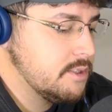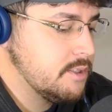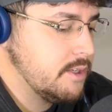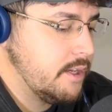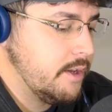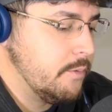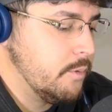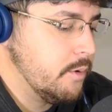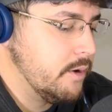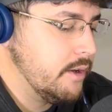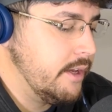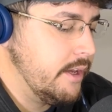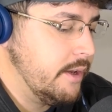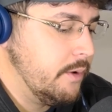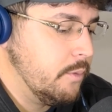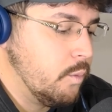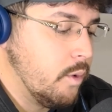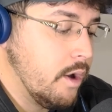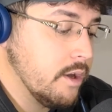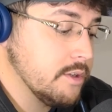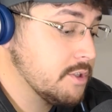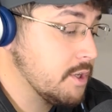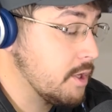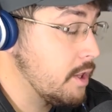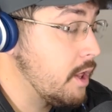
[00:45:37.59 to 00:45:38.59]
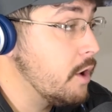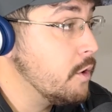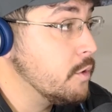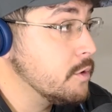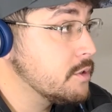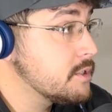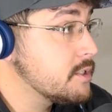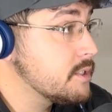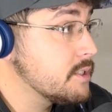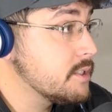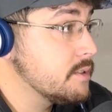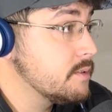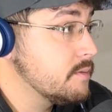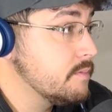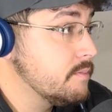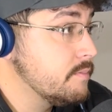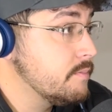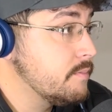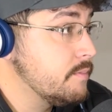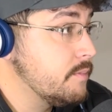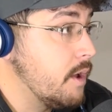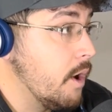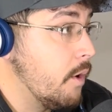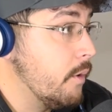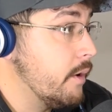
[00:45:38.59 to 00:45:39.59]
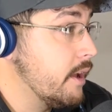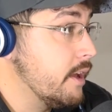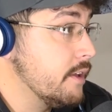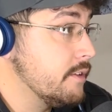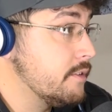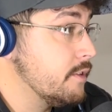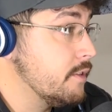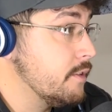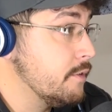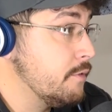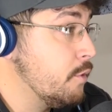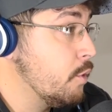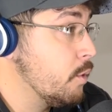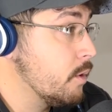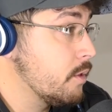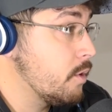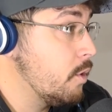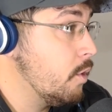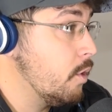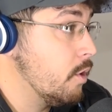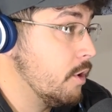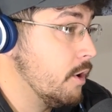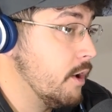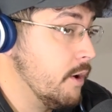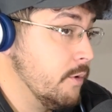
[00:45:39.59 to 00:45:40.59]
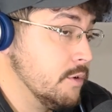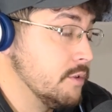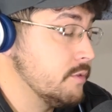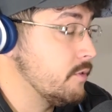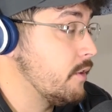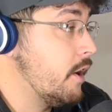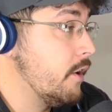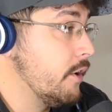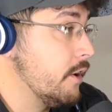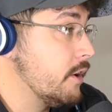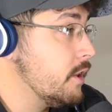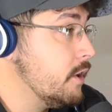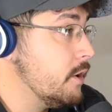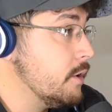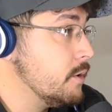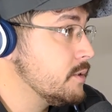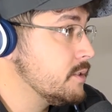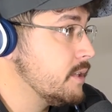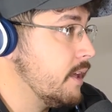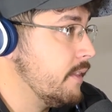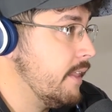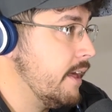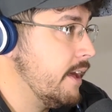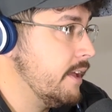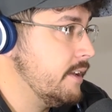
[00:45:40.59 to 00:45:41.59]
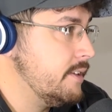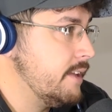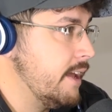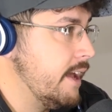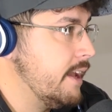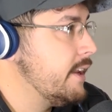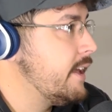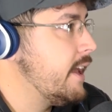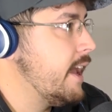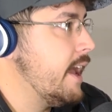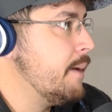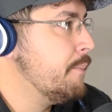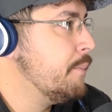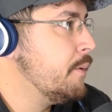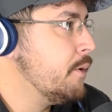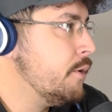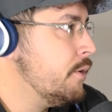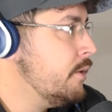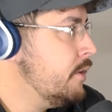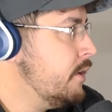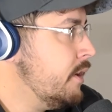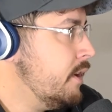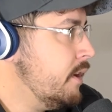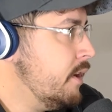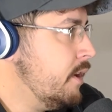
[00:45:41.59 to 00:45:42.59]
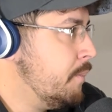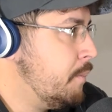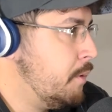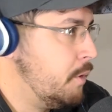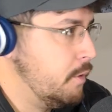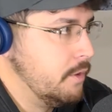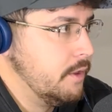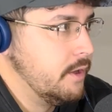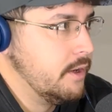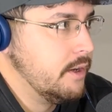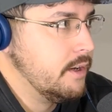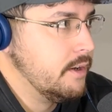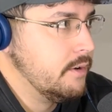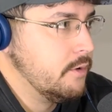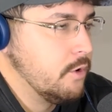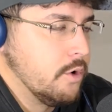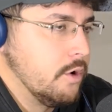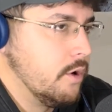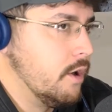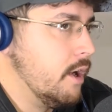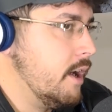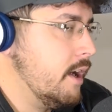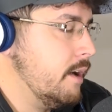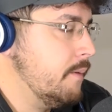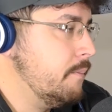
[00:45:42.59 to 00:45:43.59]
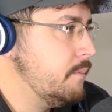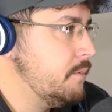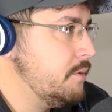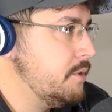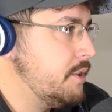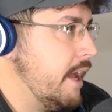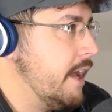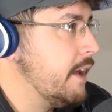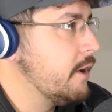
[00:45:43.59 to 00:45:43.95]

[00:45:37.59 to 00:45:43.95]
It was close going into the fourth quarter. It was very close. And then Dan Quinn pulled a Dan